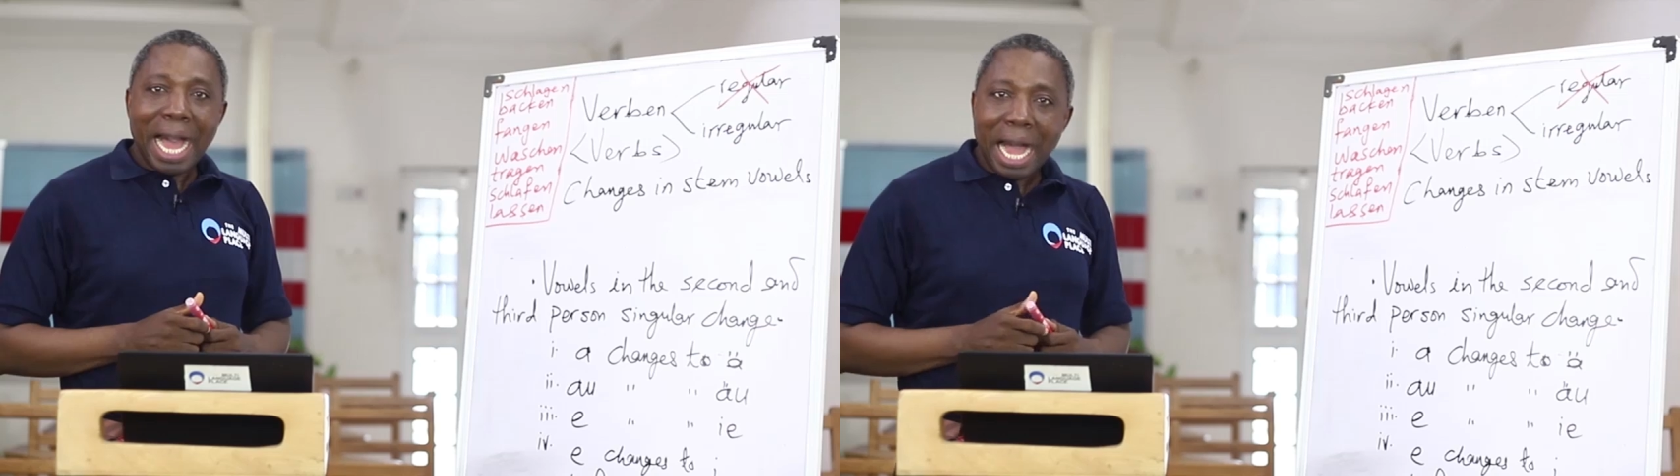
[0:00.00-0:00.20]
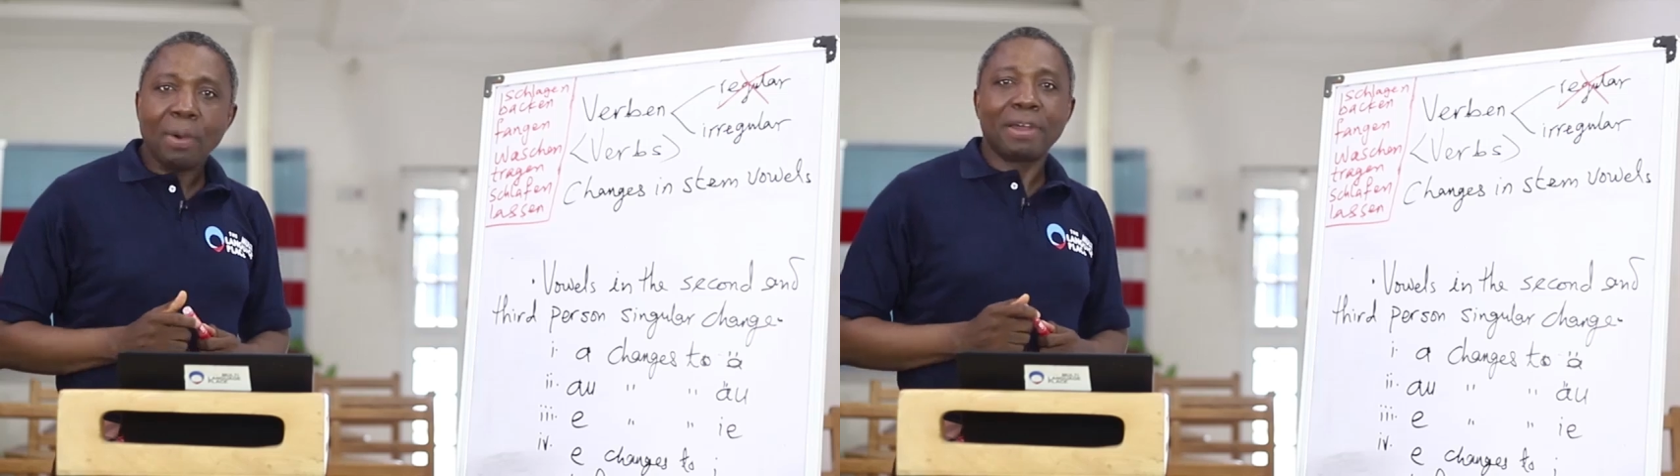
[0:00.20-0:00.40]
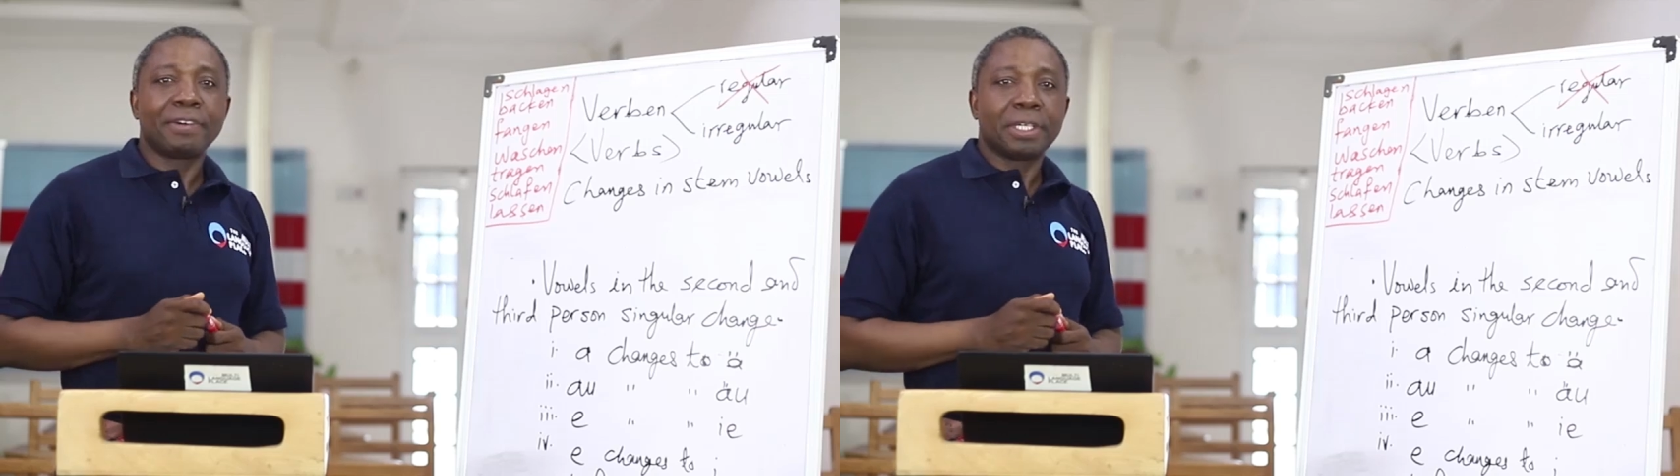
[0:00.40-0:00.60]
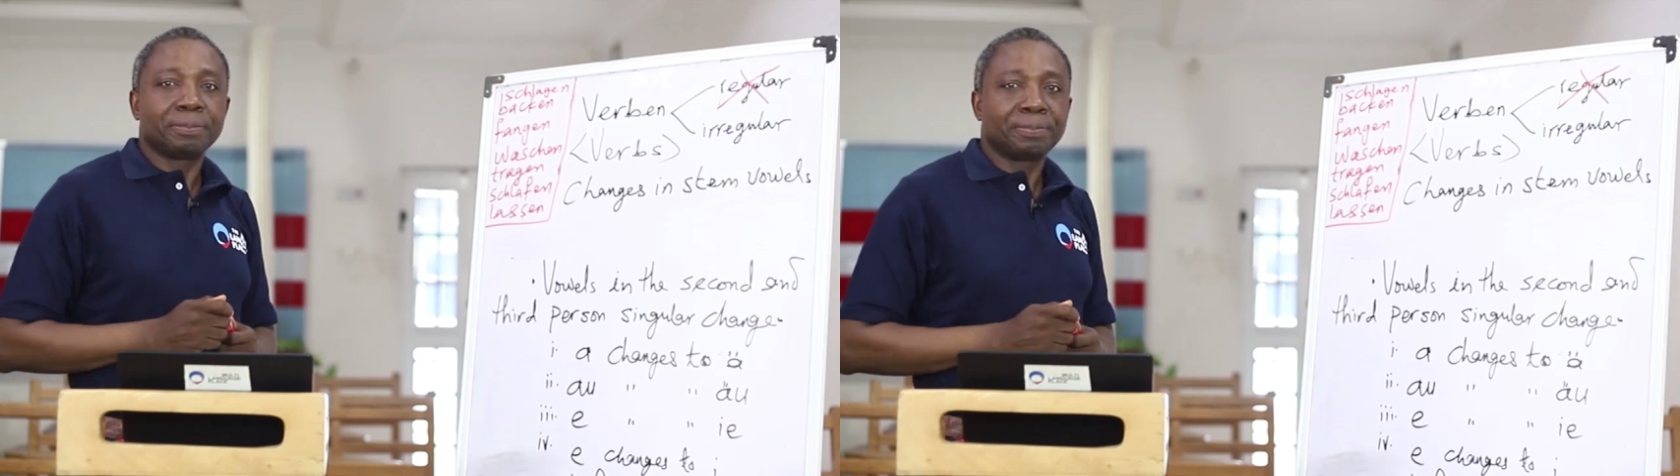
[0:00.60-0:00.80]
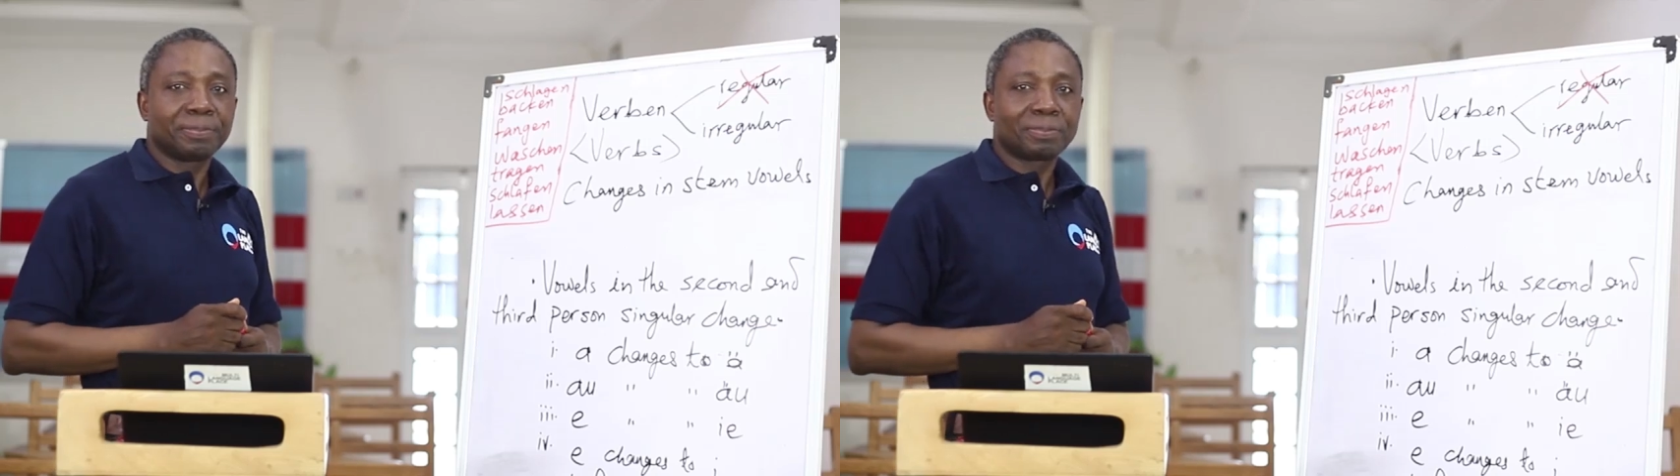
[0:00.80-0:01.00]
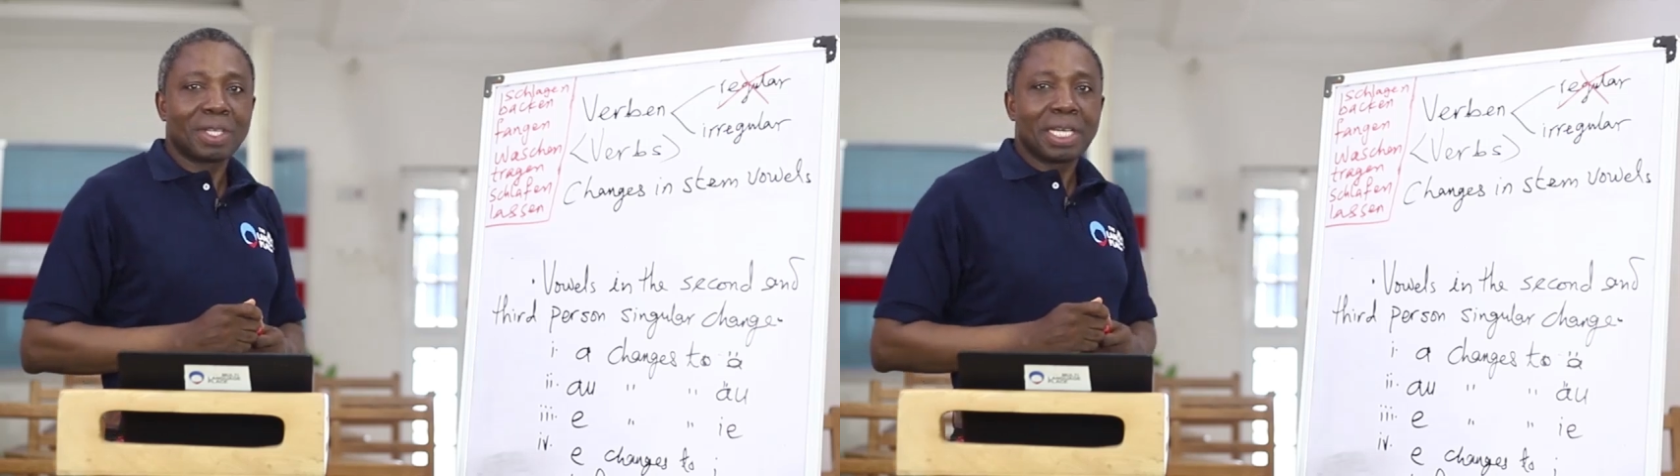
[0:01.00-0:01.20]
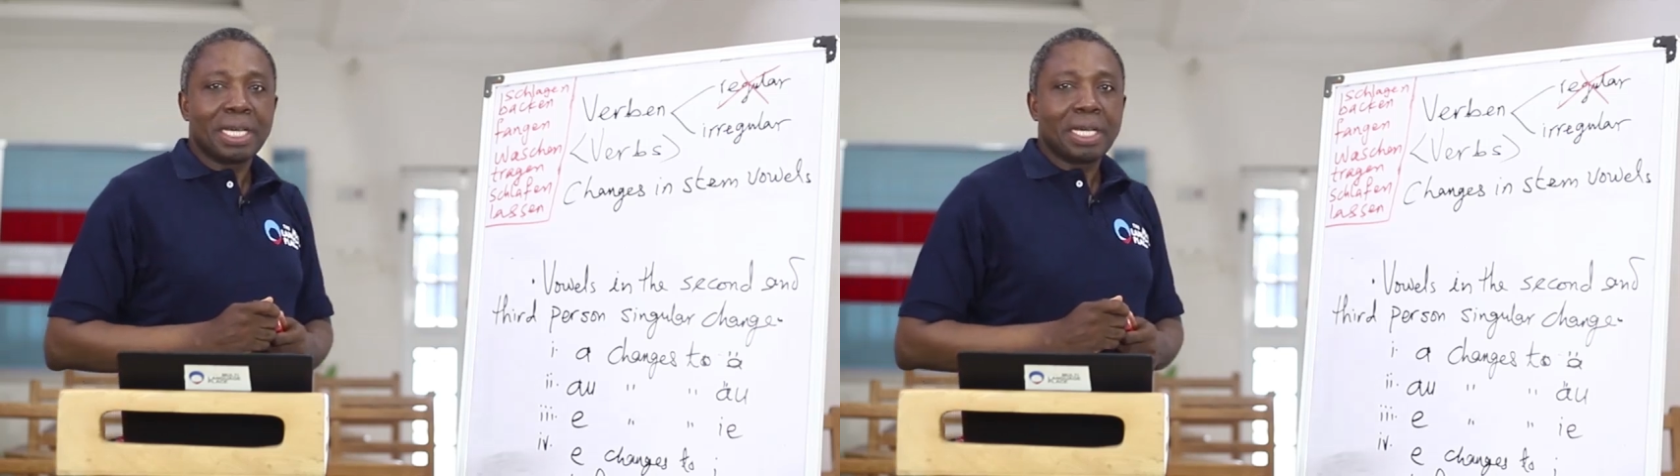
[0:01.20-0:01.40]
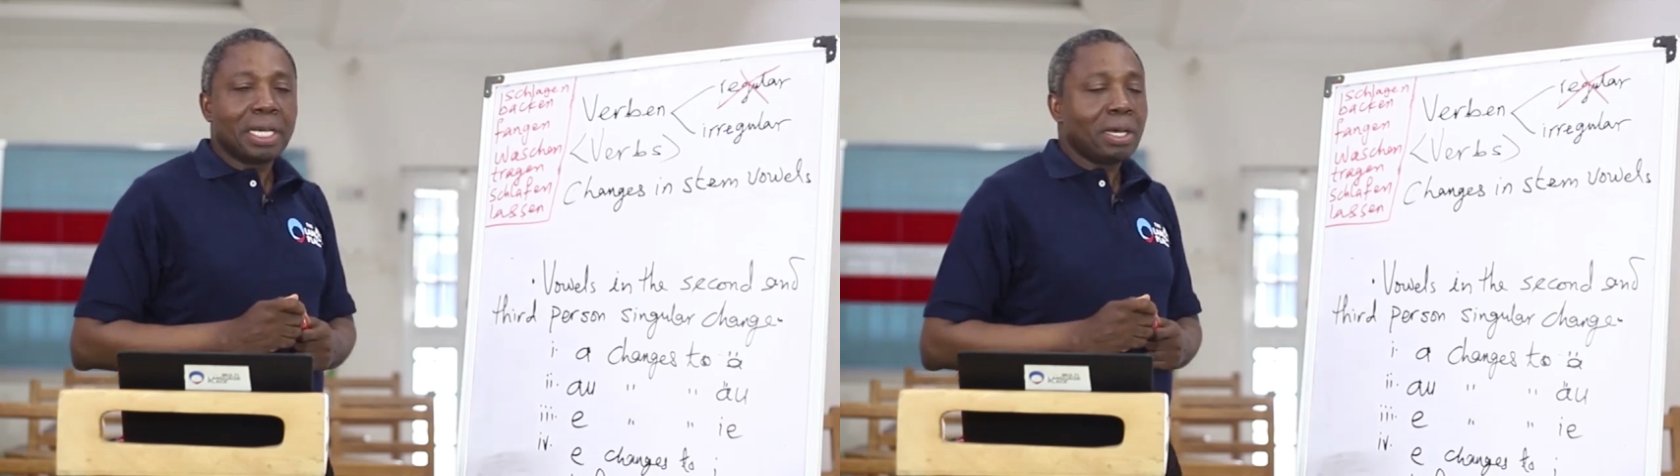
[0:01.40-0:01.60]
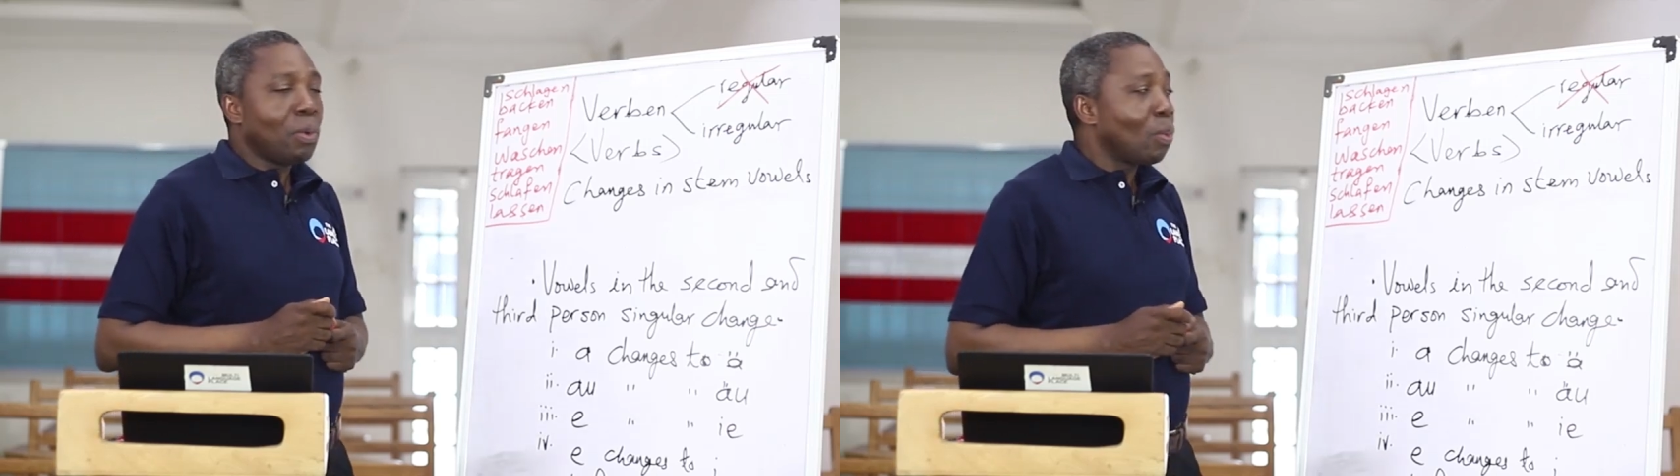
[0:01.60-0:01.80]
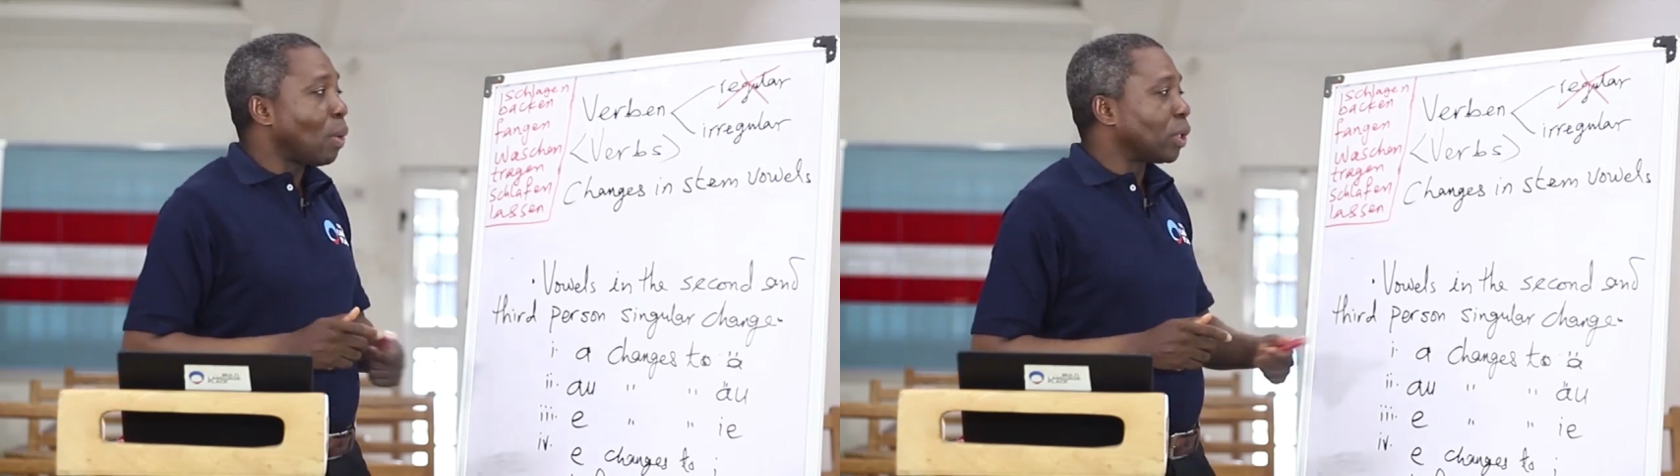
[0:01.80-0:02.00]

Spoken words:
However, when